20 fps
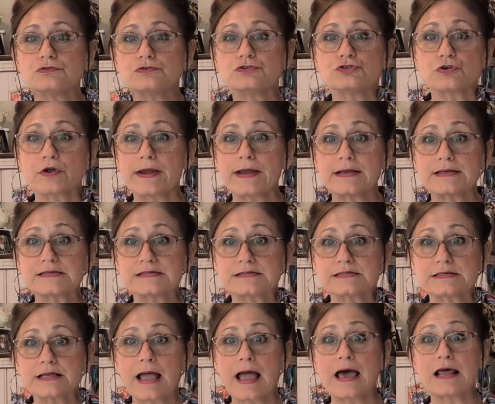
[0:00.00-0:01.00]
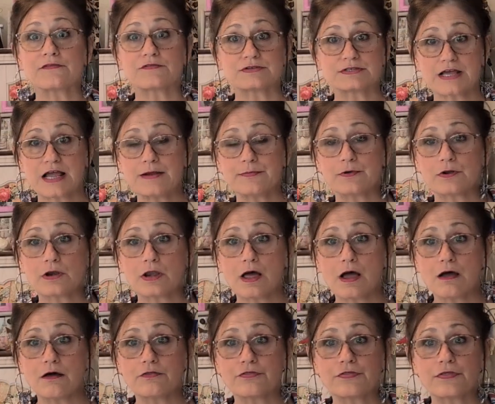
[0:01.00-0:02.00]
dress out of a
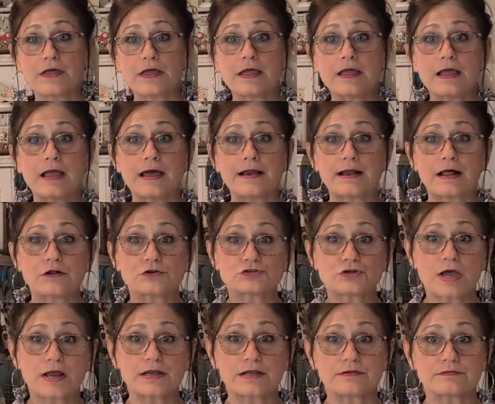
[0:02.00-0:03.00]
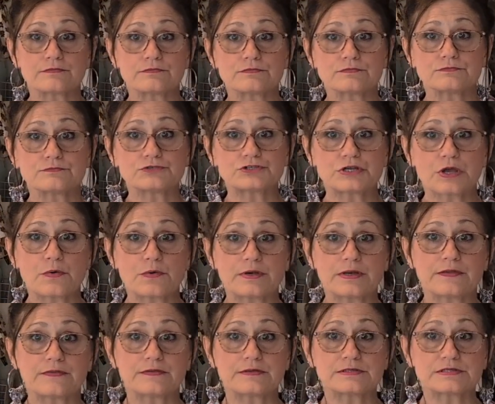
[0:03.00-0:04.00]
tablecloth, and I'll try to show it
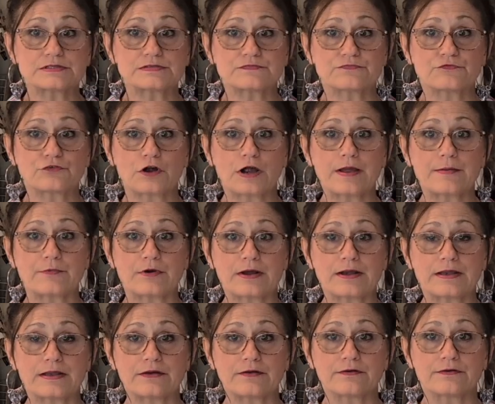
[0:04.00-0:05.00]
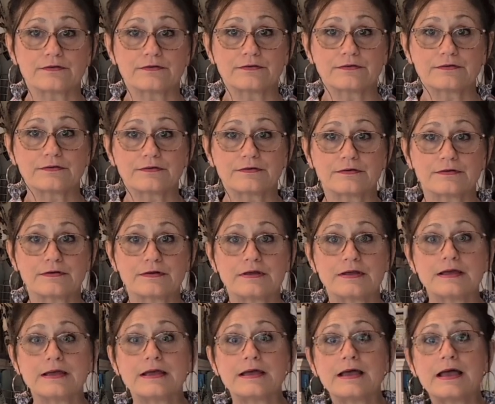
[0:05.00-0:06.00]
in this frame right here.
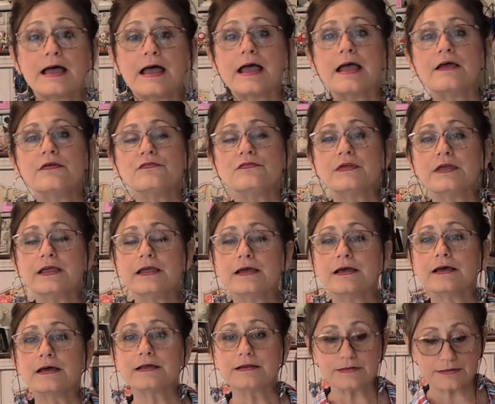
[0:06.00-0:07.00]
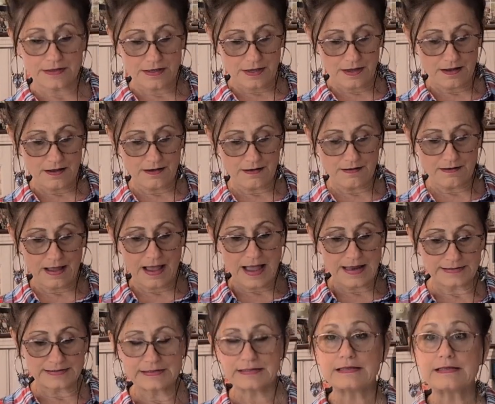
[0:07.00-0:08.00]
And then
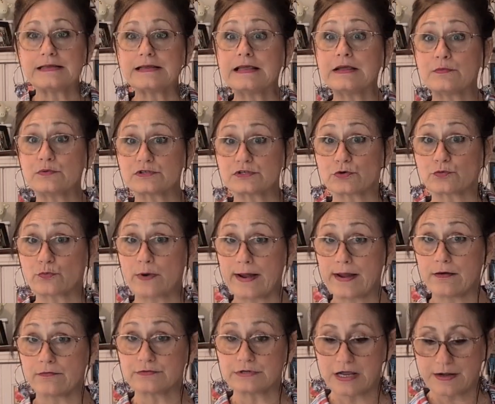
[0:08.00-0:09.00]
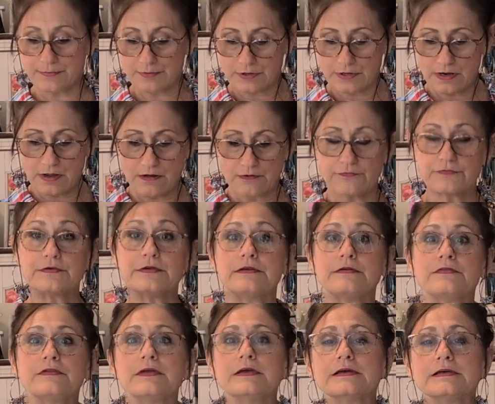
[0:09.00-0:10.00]
it was a round tablecloth,
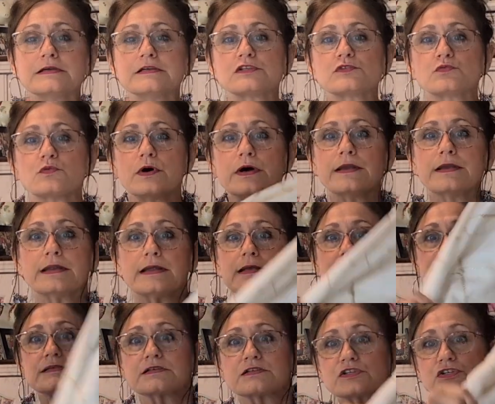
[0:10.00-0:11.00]
and this one is a